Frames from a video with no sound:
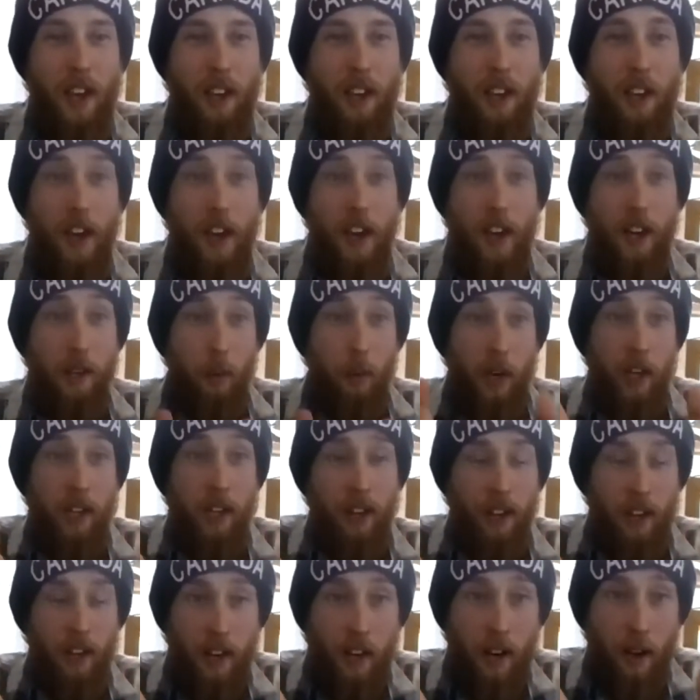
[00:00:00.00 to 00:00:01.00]
Anyway,
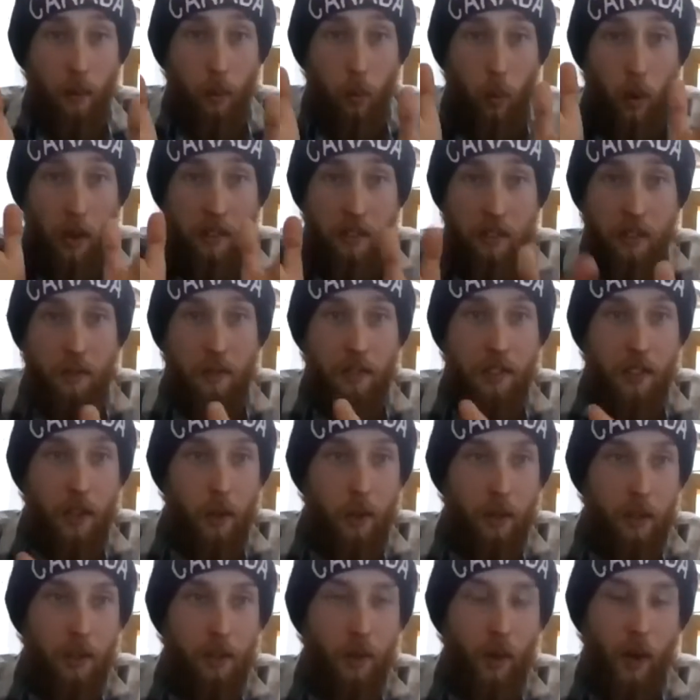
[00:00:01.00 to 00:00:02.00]
once you've sowed
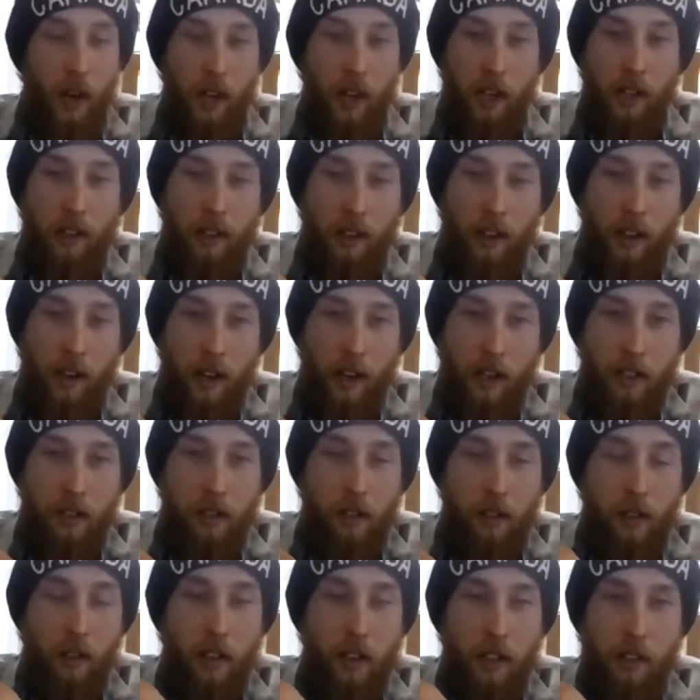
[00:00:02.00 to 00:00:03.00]
the tray,
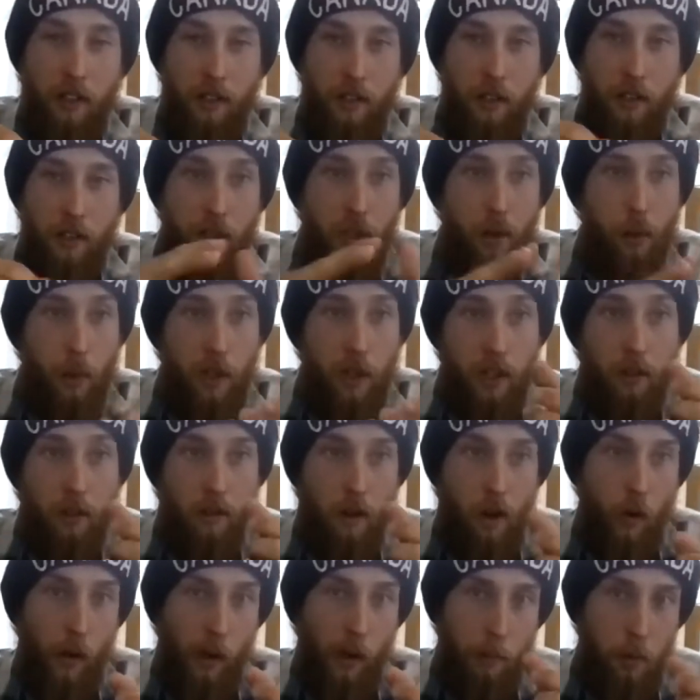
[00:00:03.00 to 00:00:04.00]
you're into the 2-week
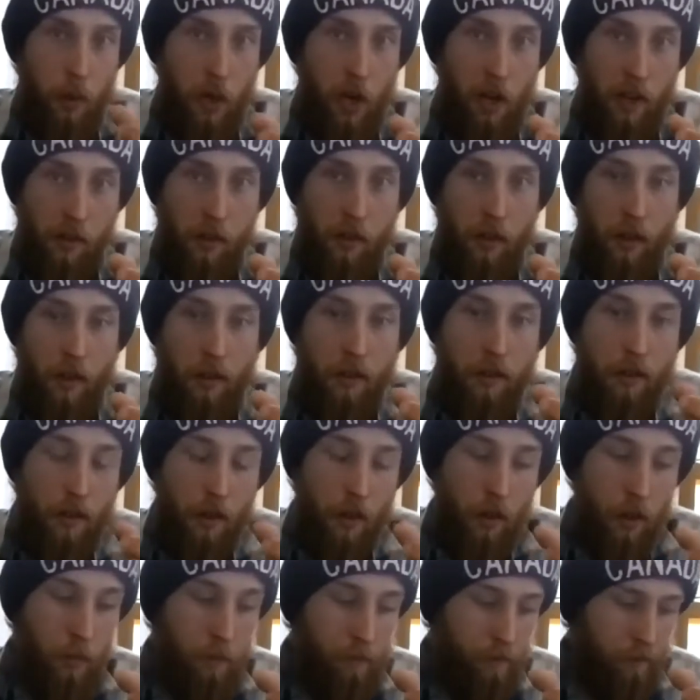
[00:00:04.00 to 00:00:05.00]
growing process.
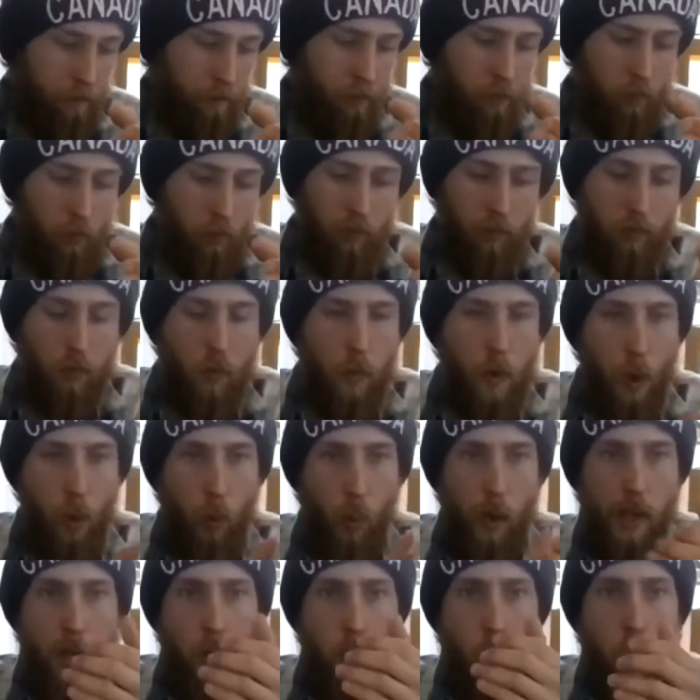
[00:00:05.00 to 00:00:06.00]
So
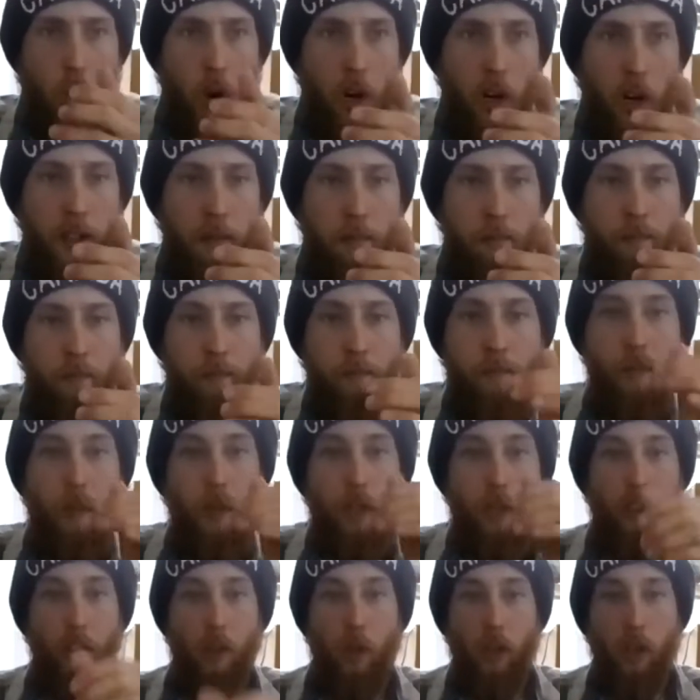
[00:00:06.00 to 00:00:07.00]
week 1,
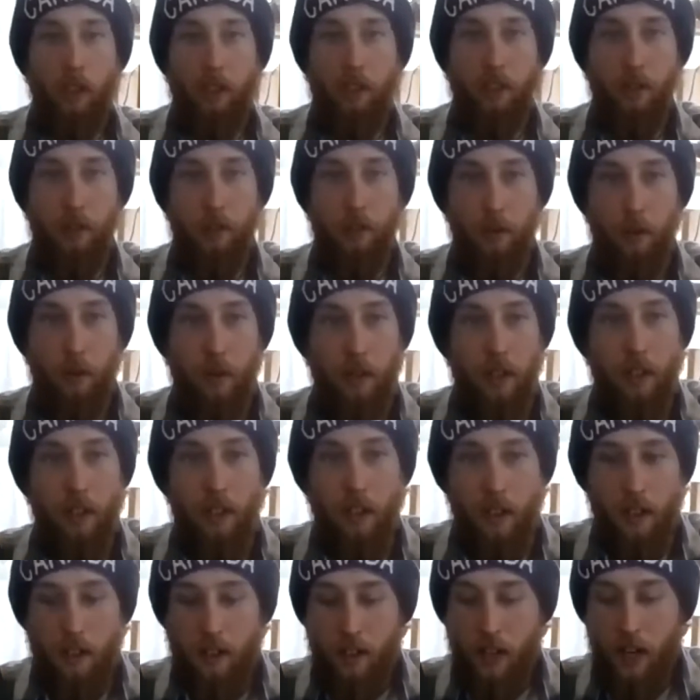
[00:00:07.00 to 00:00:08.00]
you're going to
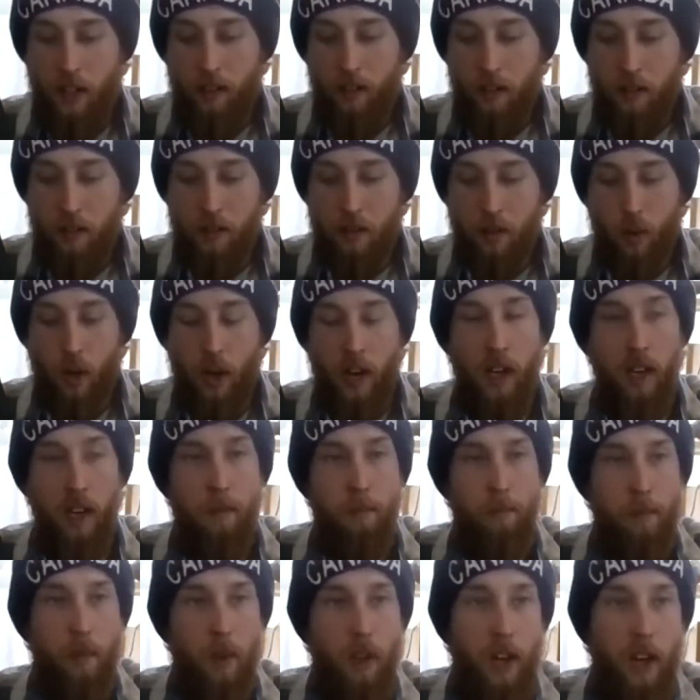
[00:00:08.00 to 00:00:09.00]
take this tray
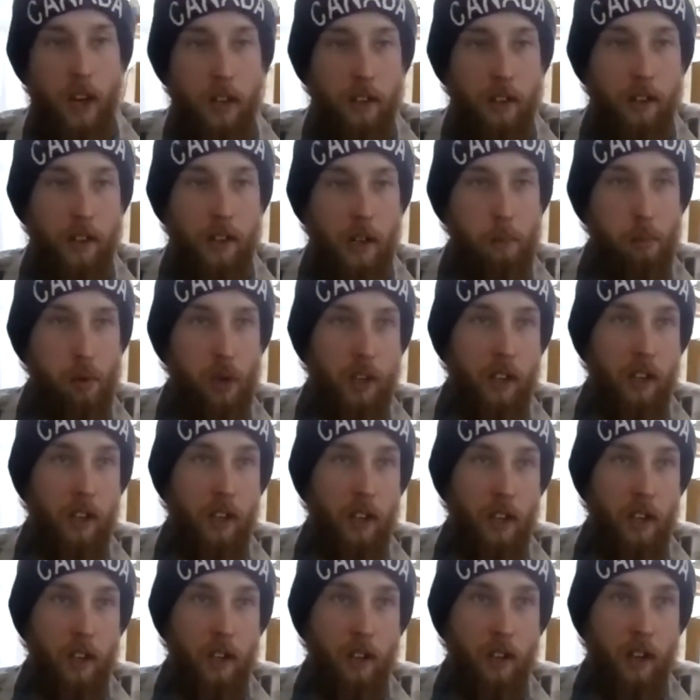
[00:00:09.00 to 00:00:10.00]
and you're going to put it
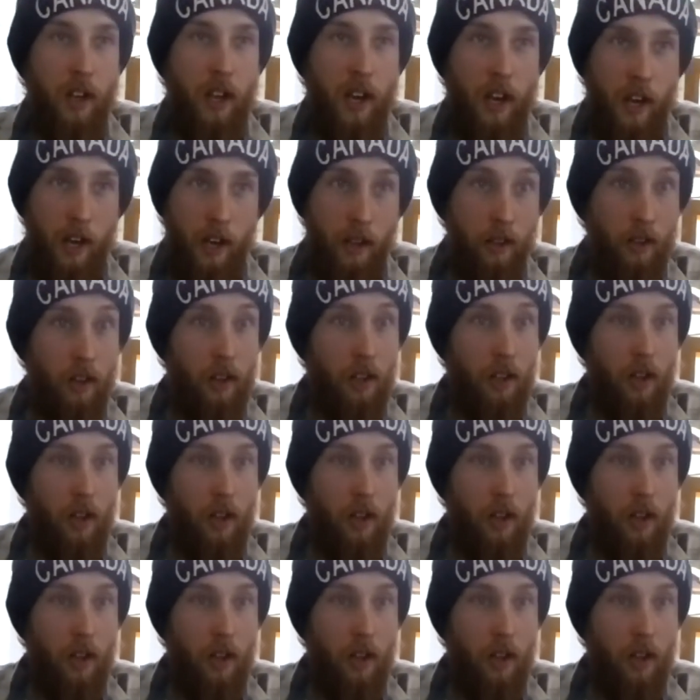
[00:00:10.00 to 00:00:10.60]
in a